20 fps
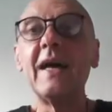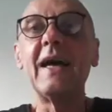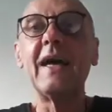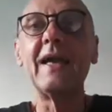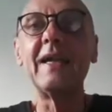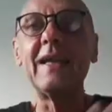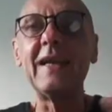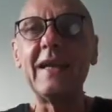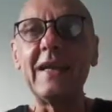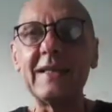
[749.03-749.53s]

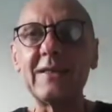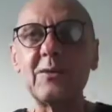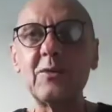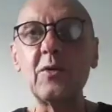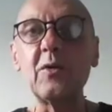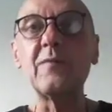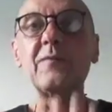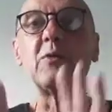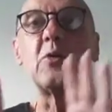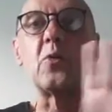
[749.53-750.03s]
and let go
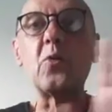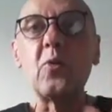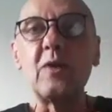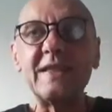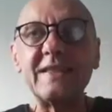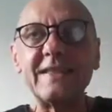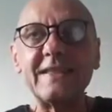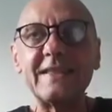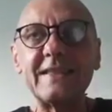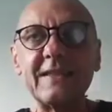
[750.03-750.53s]
of the
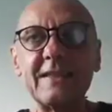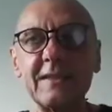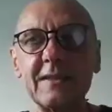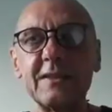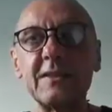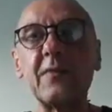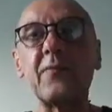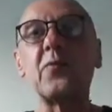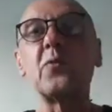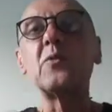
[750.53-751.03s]

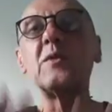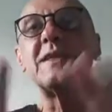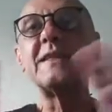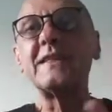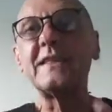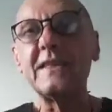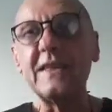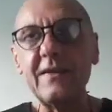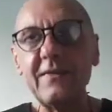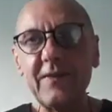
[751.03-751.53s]
resistance of
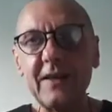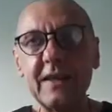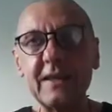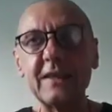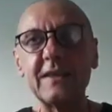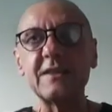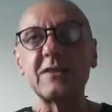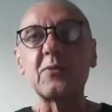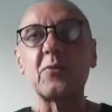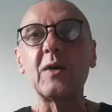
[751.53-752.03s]
receiving
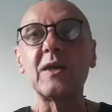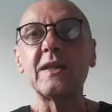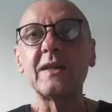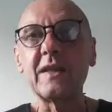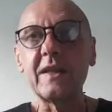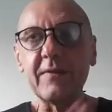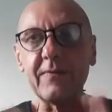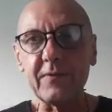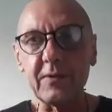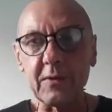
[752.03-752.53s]
this great
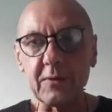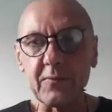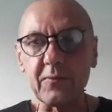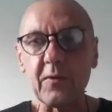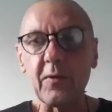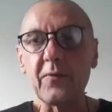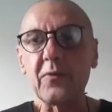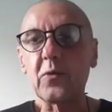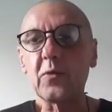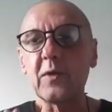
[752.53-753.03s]
gift
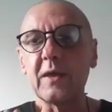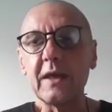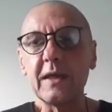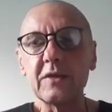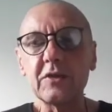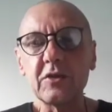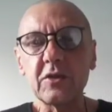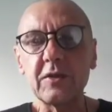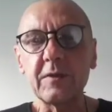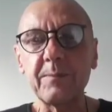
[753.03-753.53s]
of
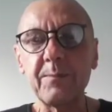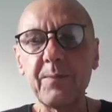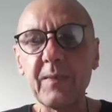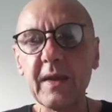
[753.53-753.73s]
creation.